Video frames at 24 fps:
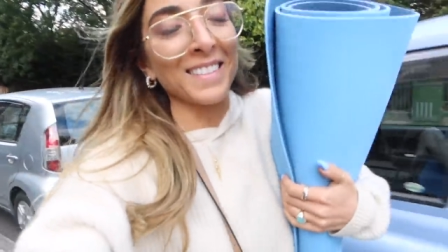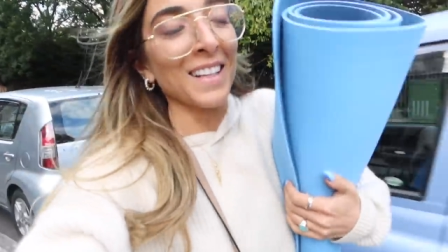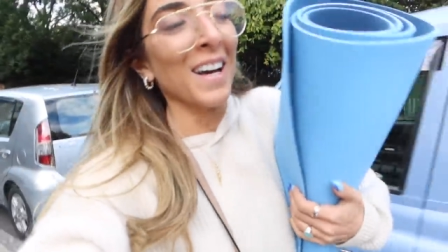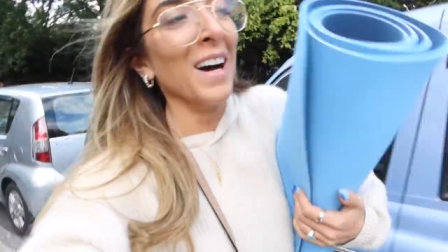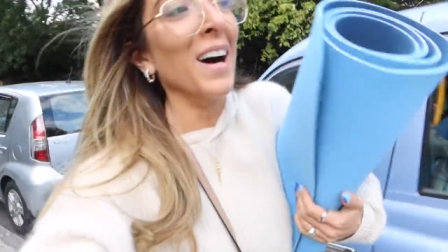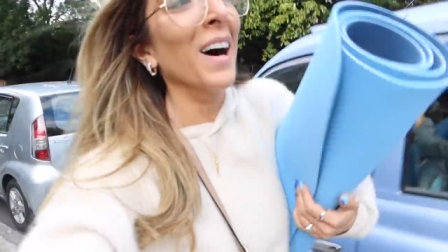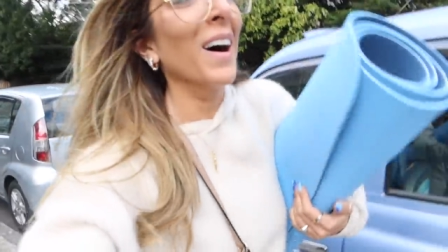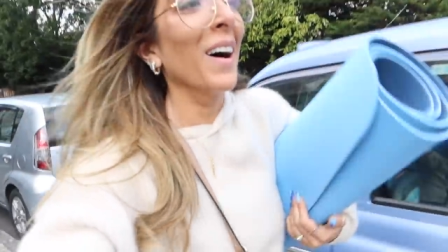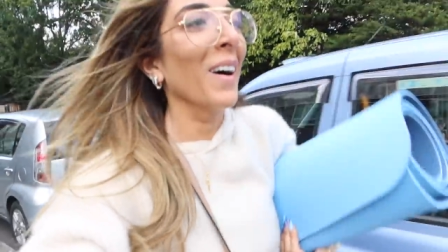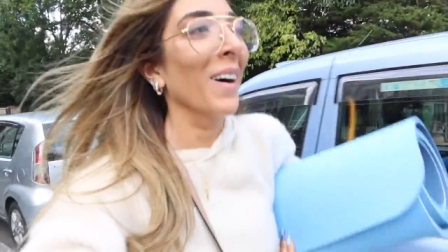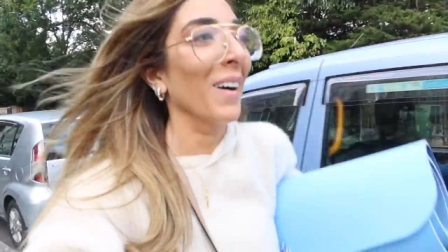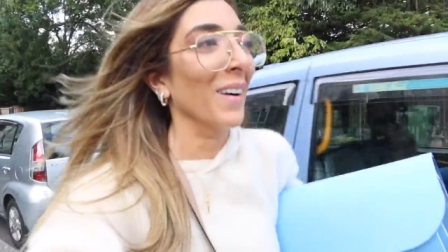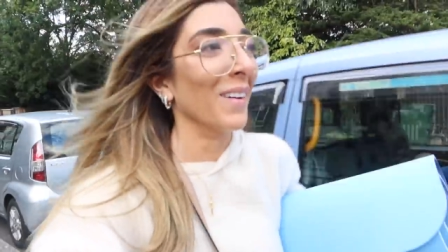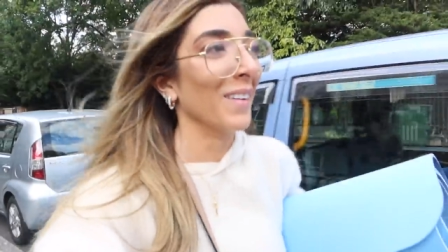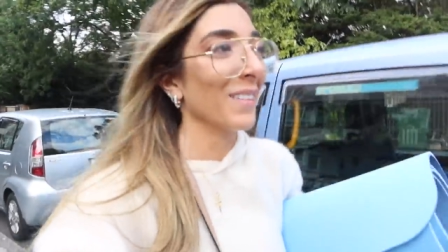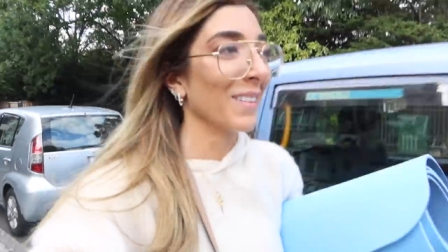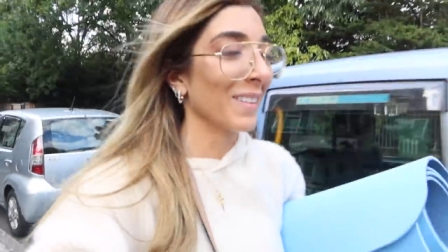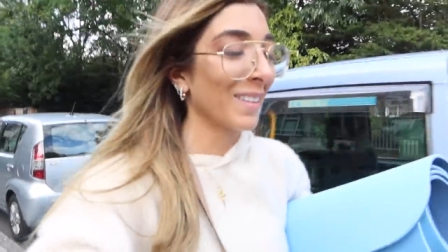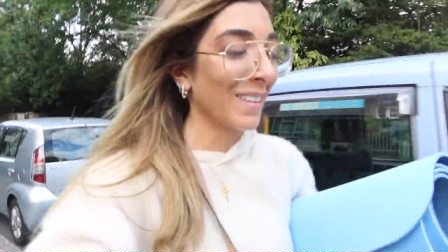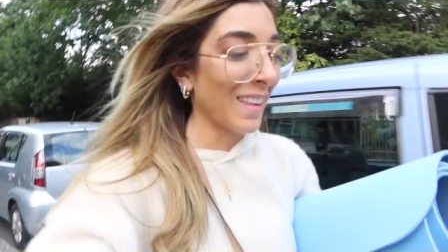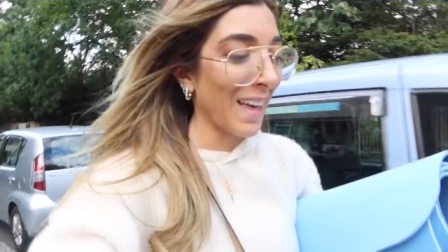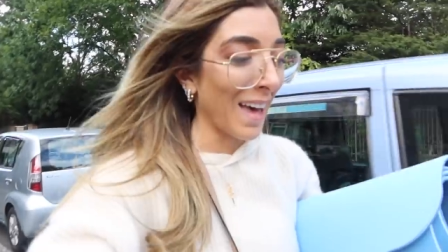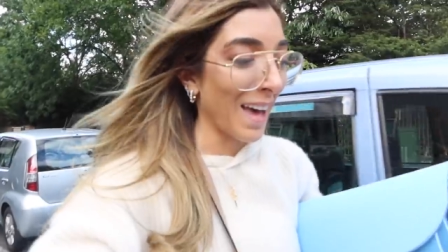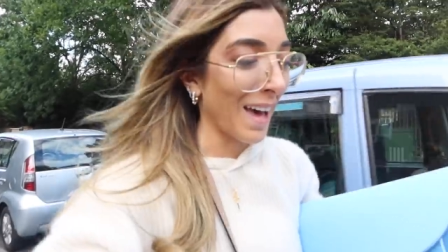to
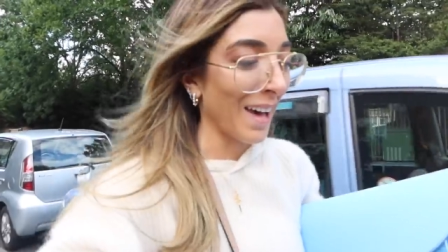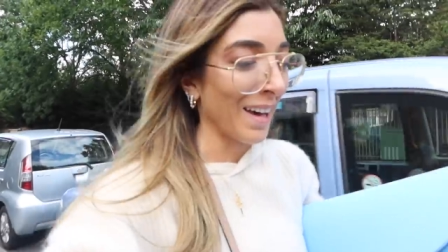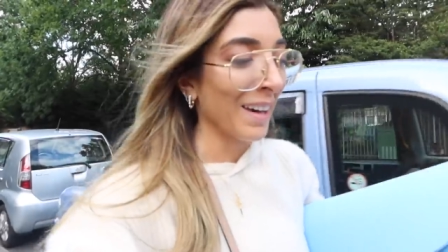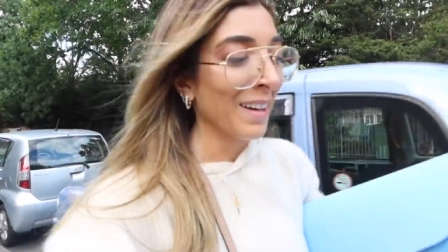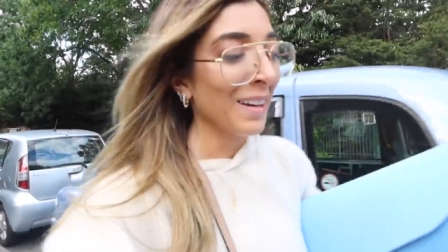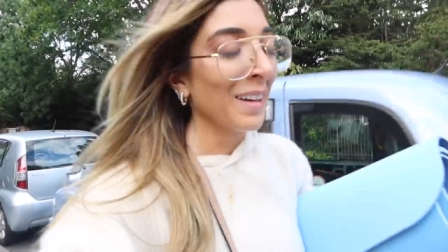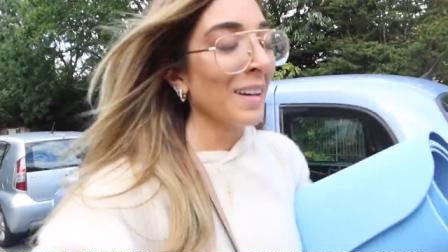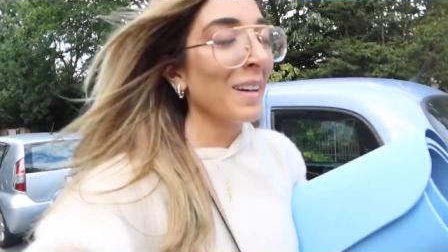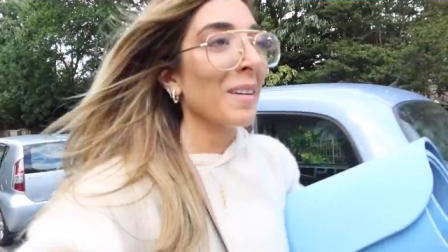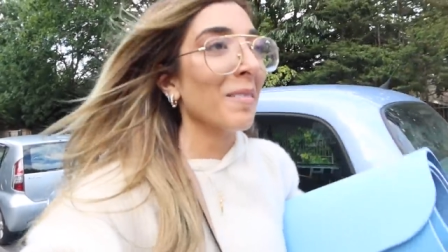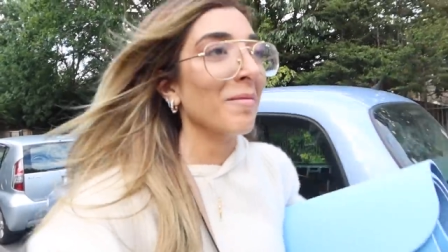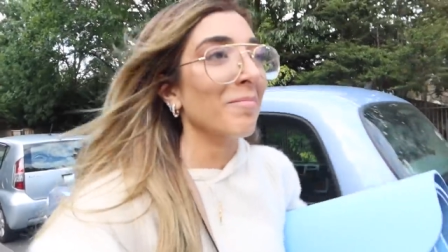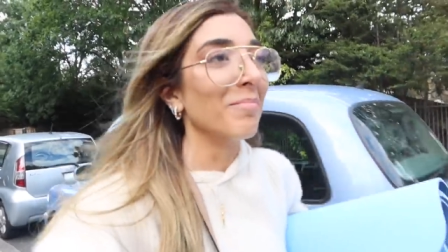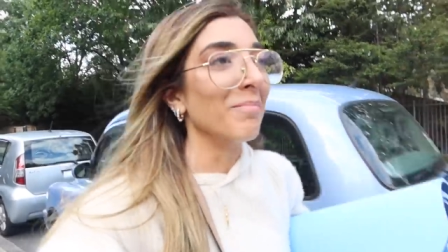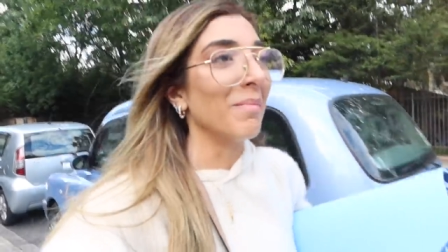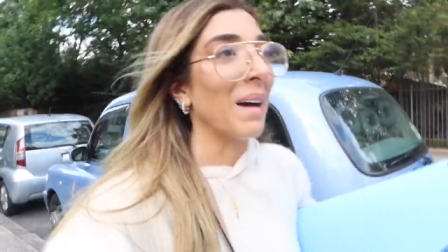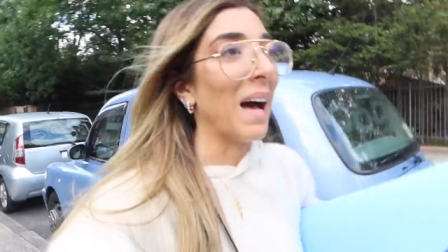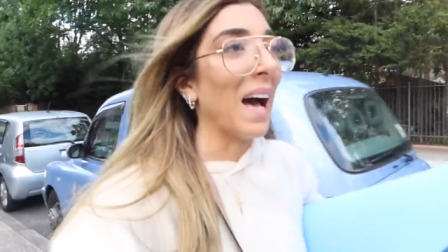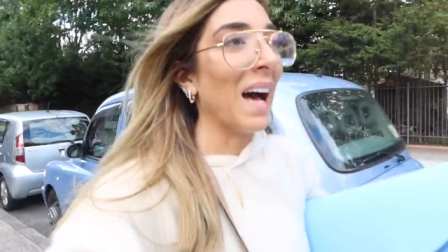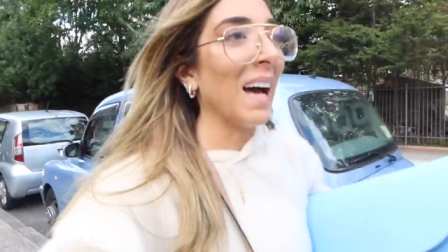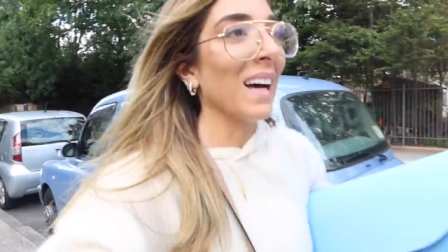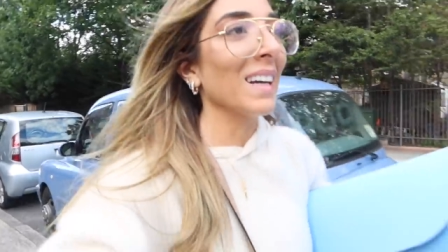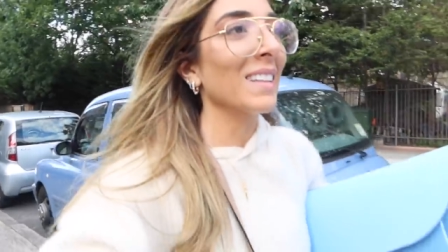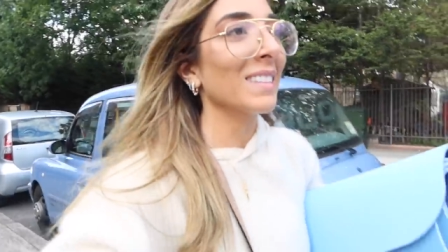hold their
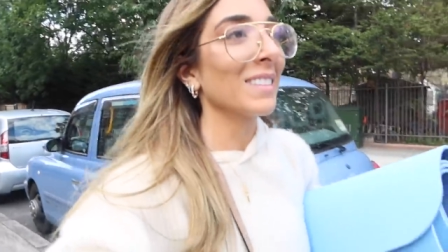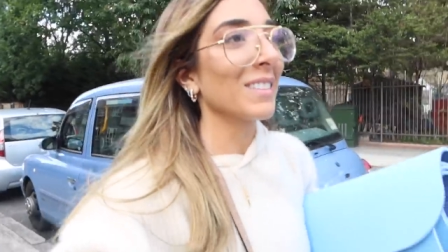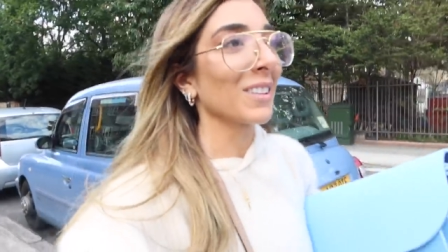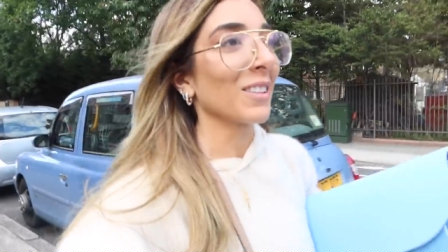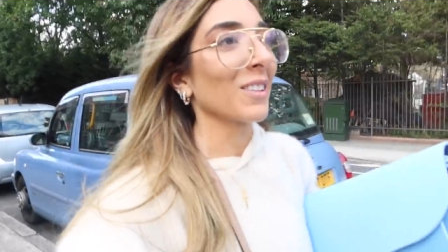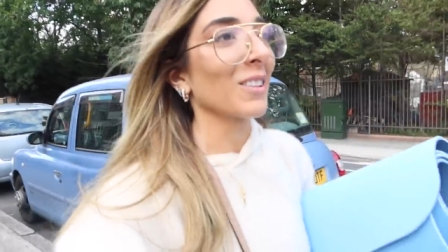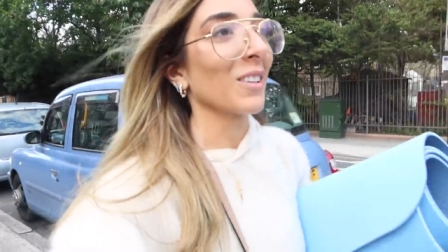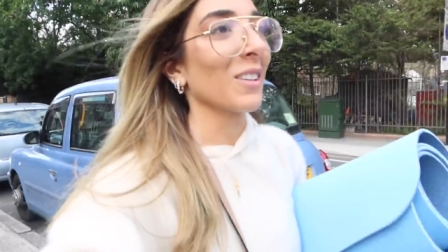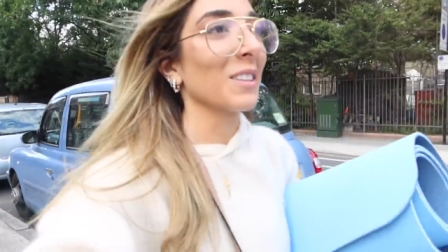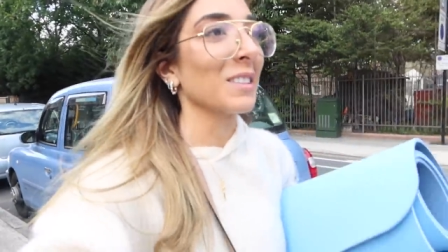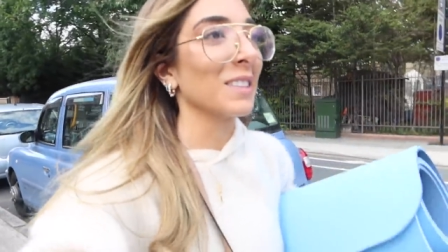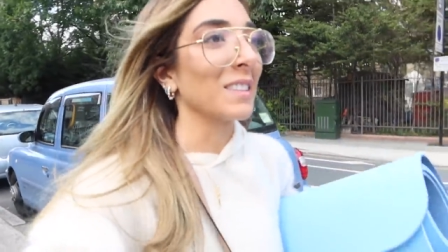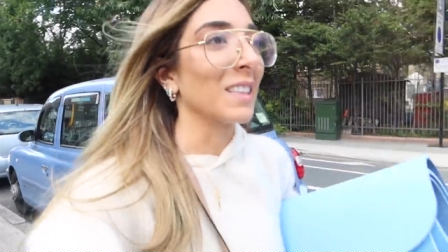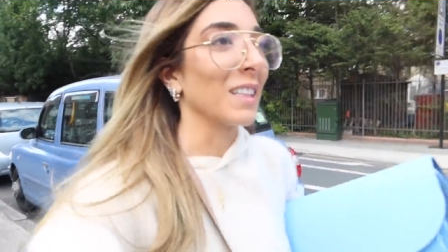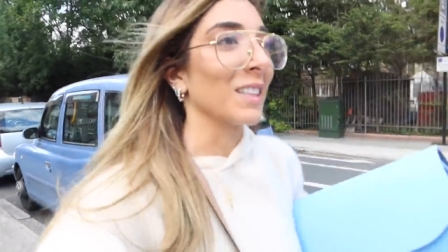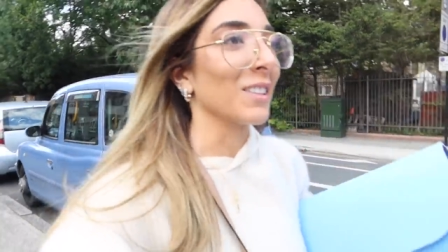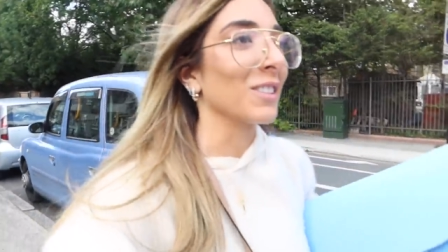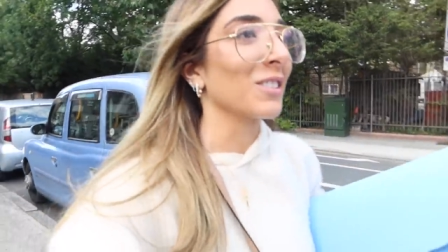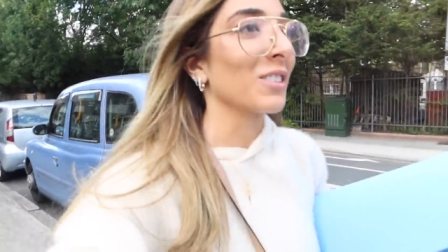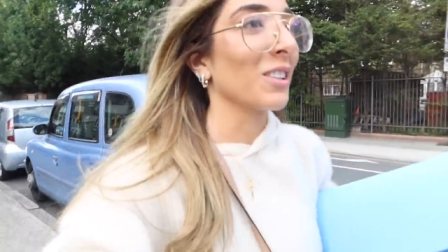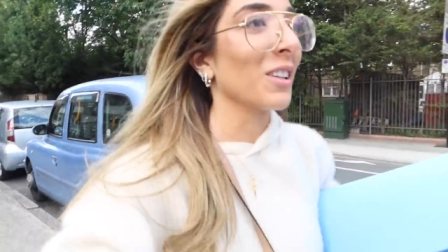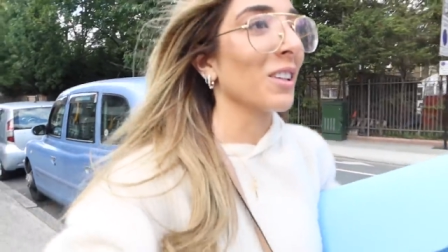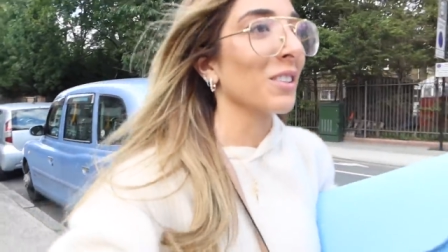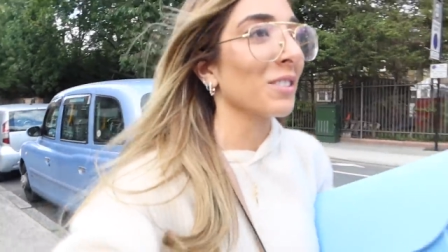mat across their
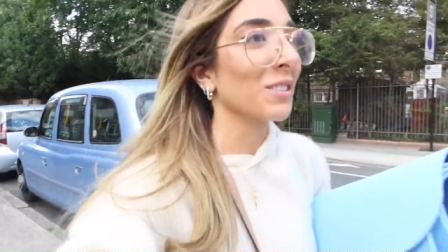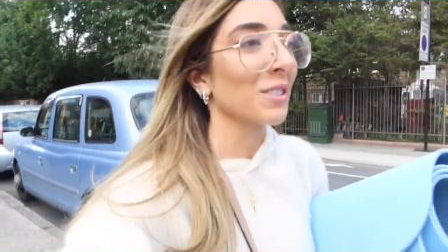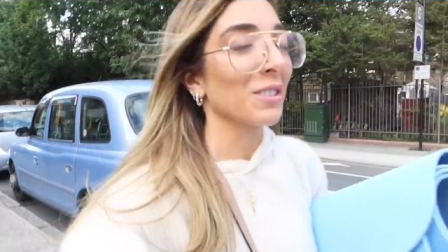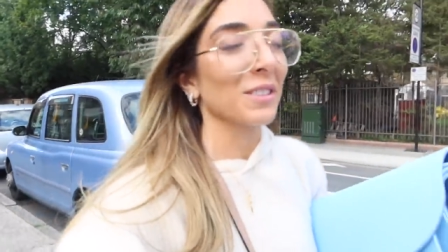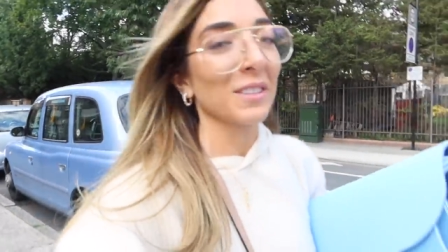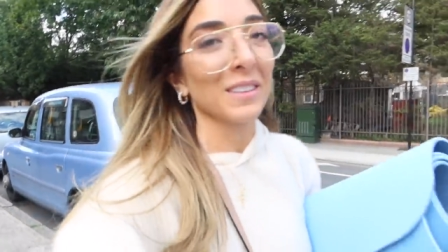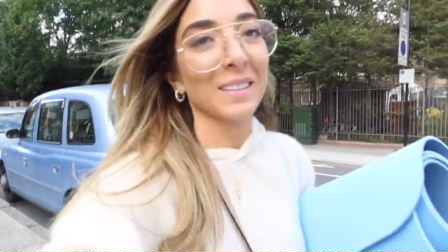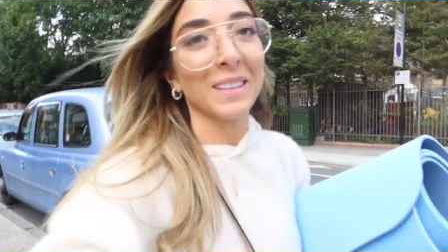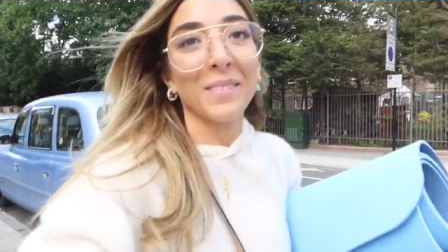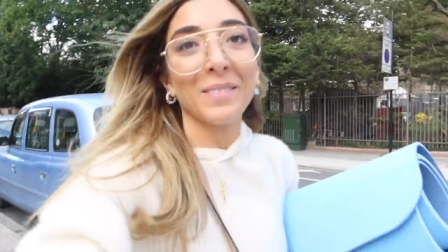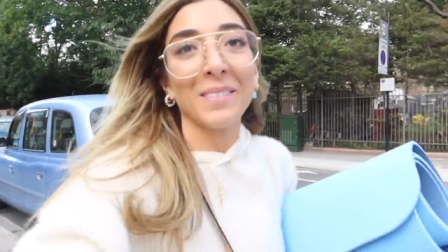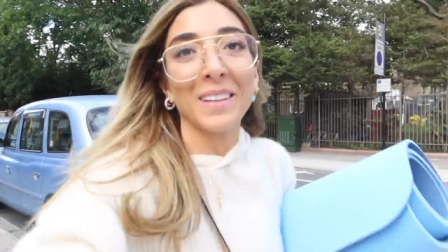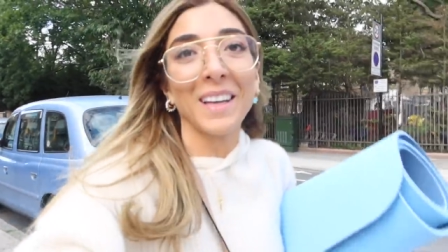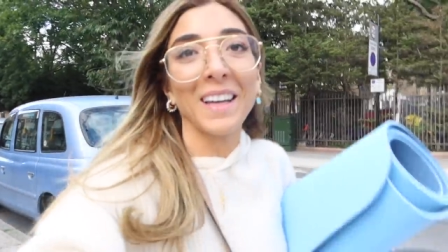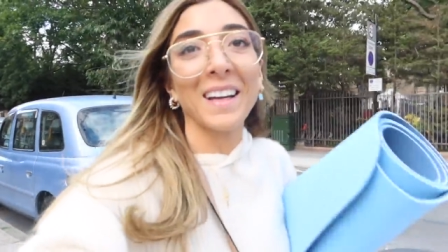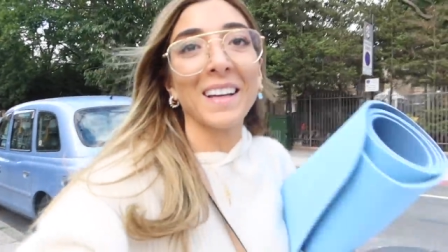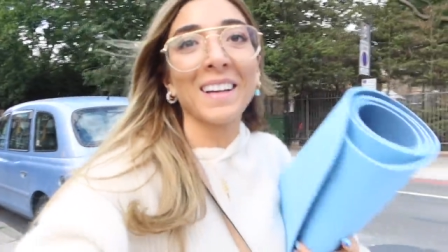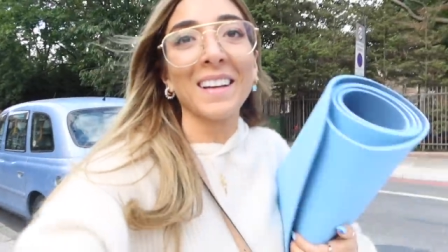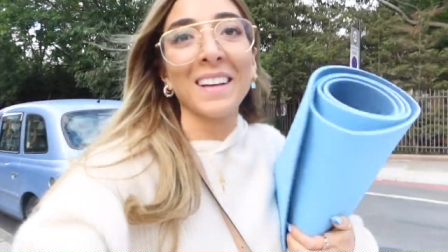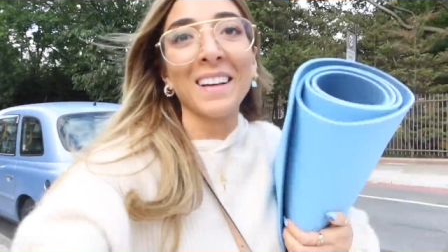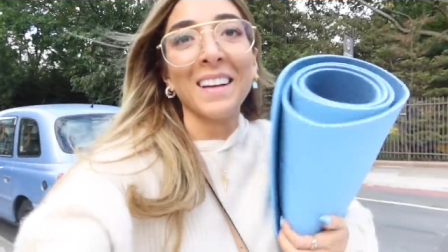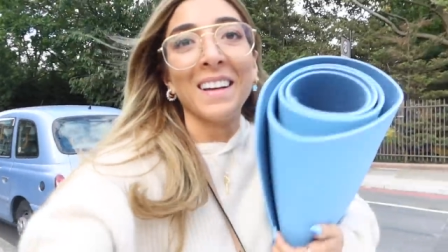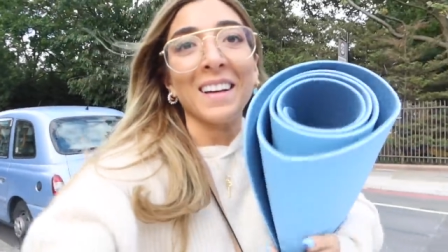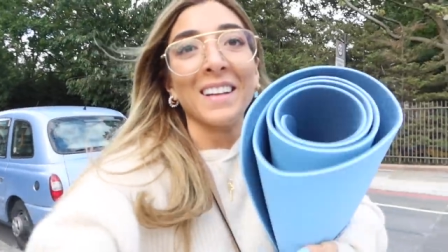shoulder or something.